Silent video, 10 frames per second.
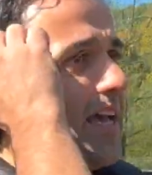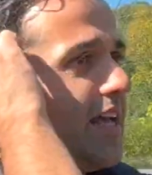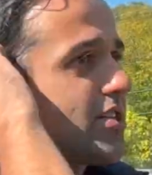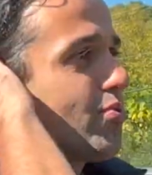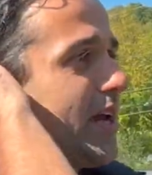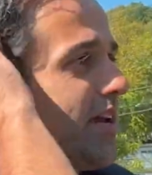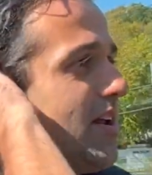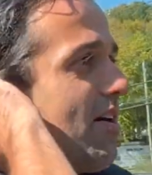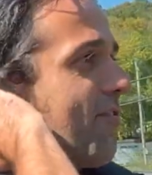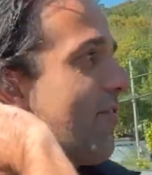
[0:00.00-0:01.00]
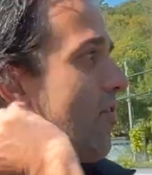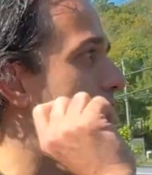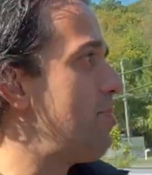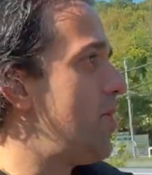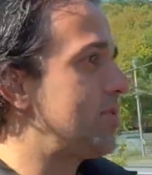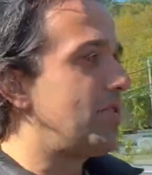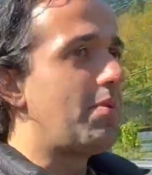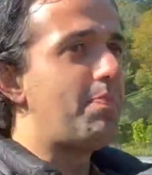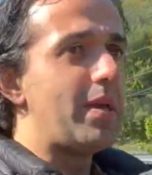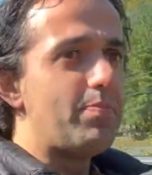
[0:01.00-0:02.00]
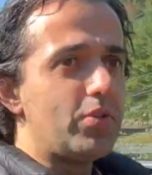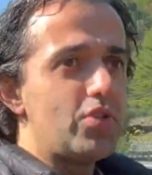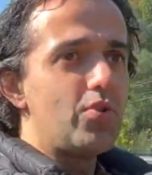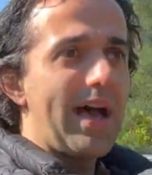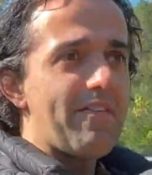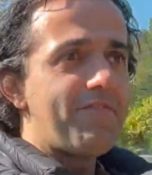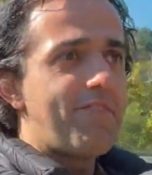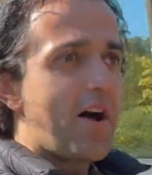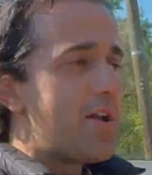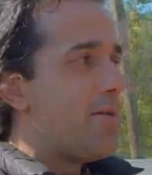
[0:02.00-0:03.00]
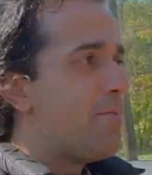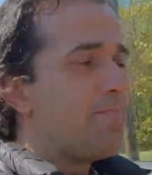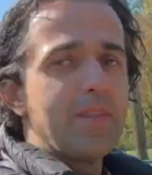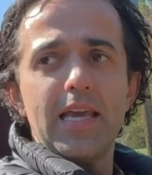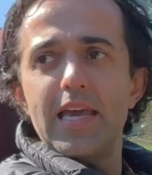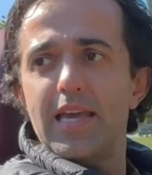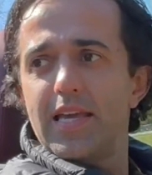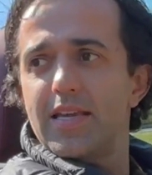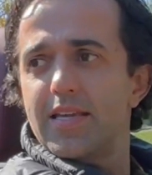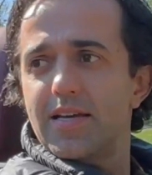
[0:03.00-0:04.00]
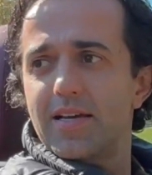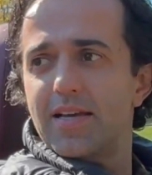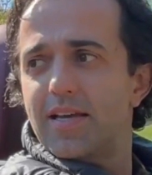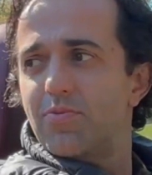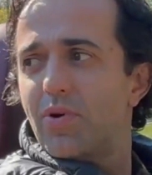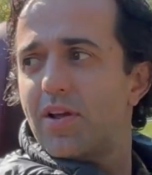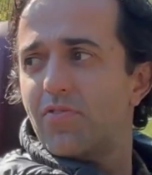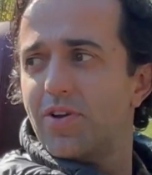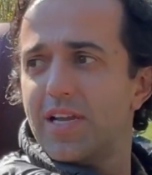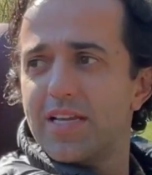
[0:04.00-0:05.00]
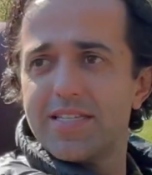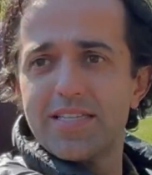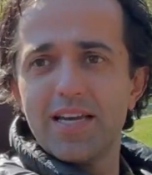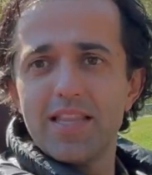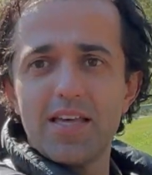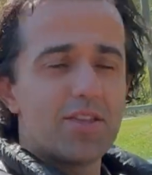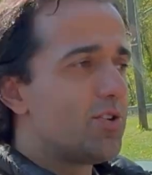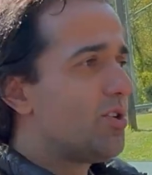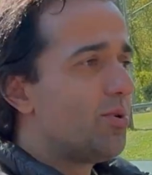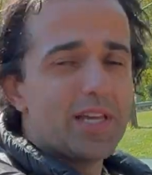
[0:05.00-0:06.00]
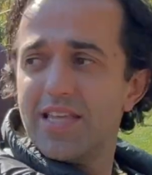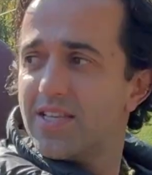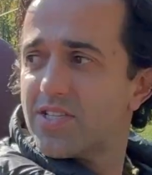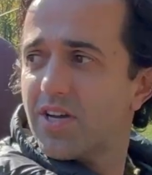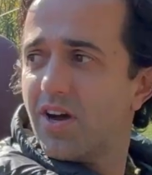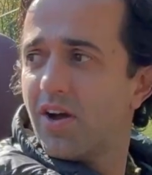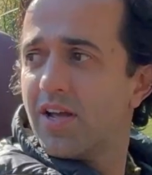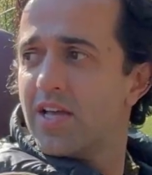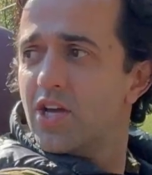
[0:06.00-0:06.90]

It's quick enough for most of the people to have fun in whatever it is that they're doing in this car.